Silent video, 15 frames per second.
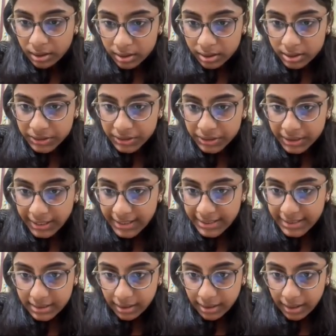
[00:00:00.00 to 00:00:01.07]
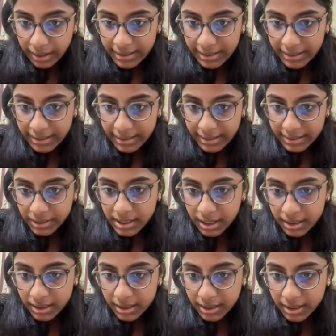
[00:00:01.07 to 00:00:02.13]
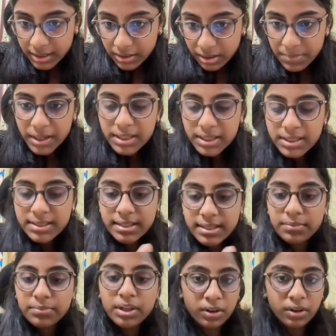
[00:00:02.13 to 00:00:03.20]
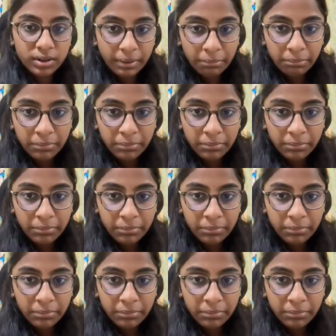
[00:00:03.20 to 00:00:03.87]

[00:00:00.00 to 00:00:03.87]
So yes, as you can see under customize, there's something called memory.